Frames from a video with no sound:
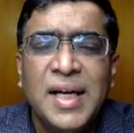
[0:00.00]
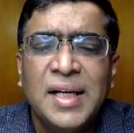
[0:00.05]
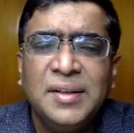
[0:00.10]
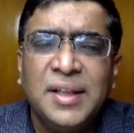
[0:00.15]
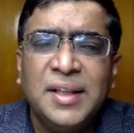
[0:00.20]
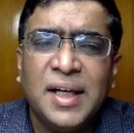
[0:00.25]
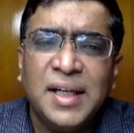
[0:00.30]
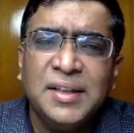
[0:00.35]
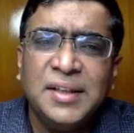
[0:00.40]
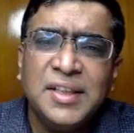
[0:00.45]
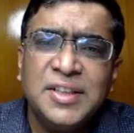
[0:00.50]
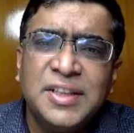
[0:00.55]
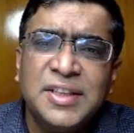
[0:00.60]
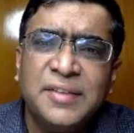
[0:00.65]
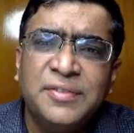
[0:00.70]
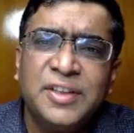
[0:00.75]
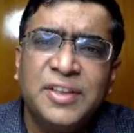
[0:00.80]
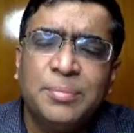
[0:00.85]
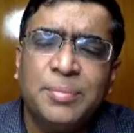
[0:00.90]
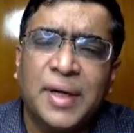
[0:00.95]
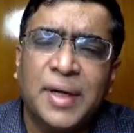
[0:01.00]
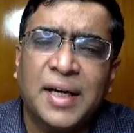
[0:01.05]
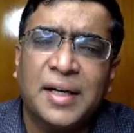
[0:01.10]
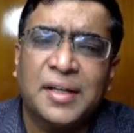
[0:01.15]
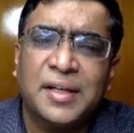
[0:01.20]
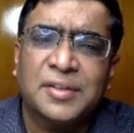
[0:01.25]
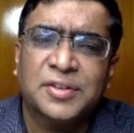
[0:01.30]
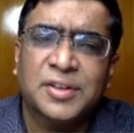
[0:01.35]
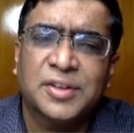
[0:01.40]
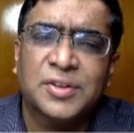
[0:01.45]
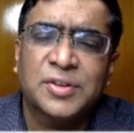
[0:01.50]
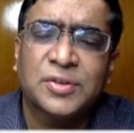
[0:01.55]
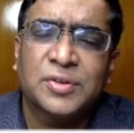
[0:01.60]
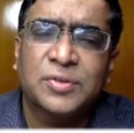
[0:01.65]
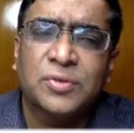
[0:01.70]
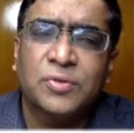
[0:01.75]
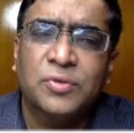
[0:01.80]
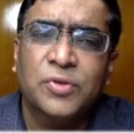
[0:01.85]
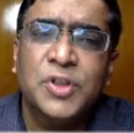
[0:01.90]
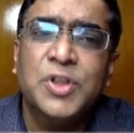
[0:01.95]
The other safety practices
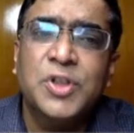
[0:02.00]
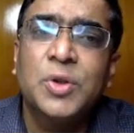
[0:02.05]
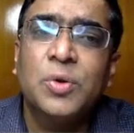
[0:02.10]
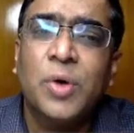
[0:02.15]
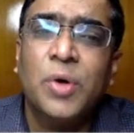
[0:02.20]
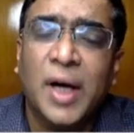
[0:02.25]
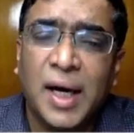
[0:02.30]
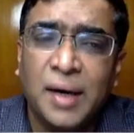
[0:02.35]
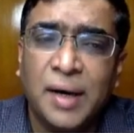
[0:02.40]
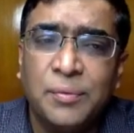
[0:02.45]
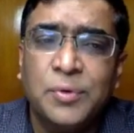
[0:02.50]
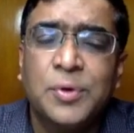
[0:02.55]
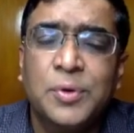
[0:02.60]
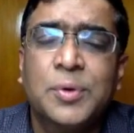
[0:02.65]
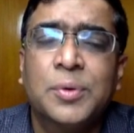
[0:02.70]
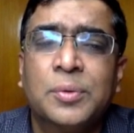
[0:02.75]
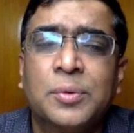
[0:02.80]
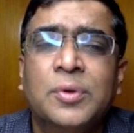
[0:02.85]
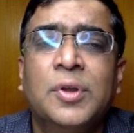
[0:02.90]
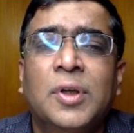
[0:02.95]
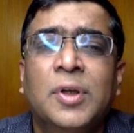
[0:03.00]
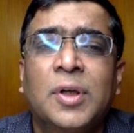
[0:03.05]
which you have to